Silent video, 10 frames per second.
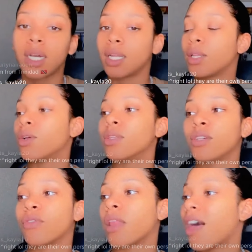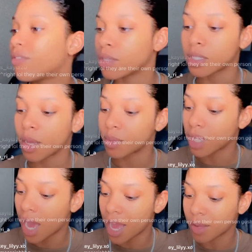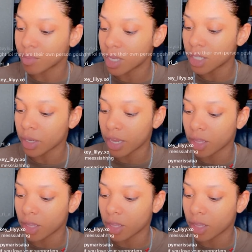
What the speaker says: a little different level sometimes. It's okay